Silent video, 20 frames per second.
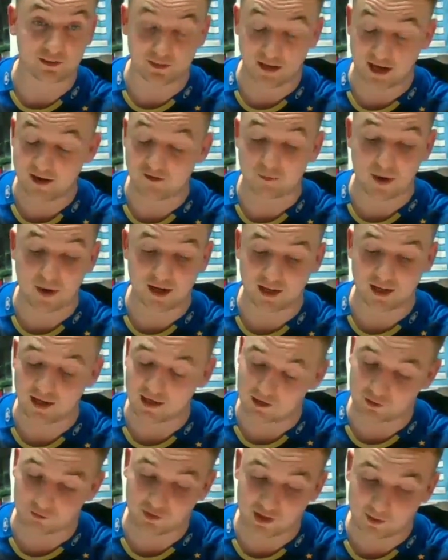They've made
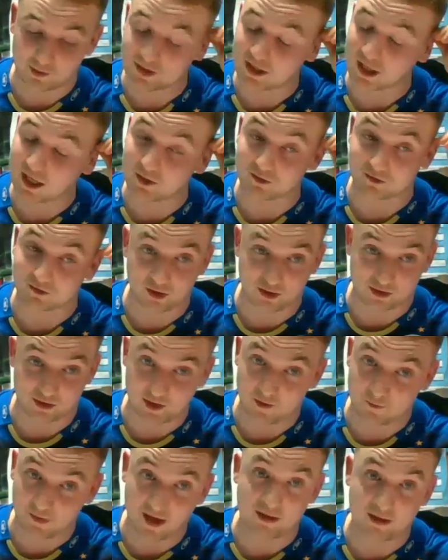history themselves. First
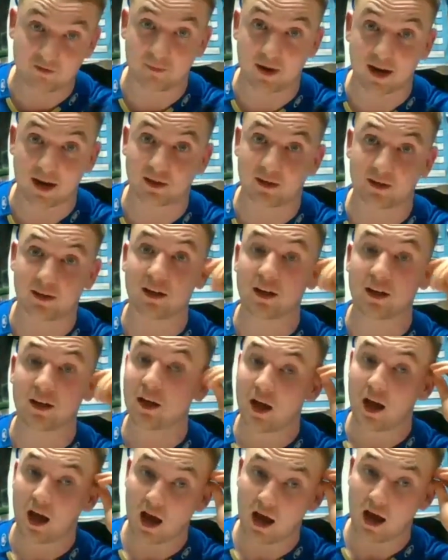time they've made it
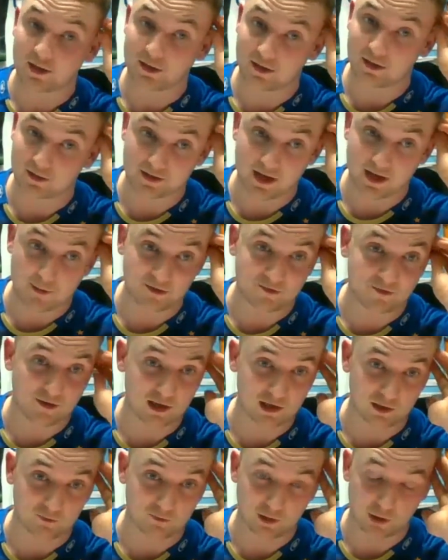to the
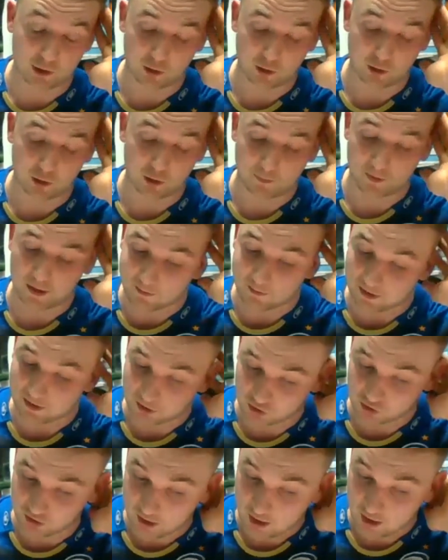semi-final of a European
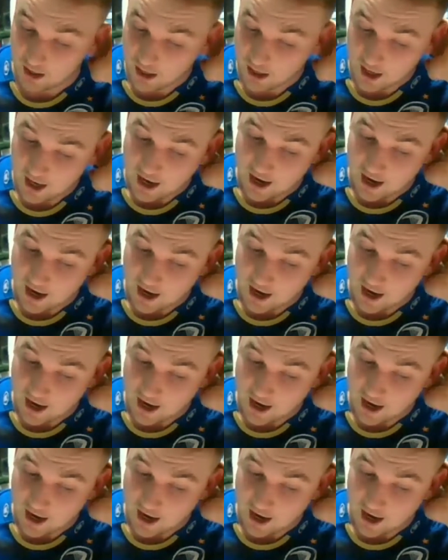competition.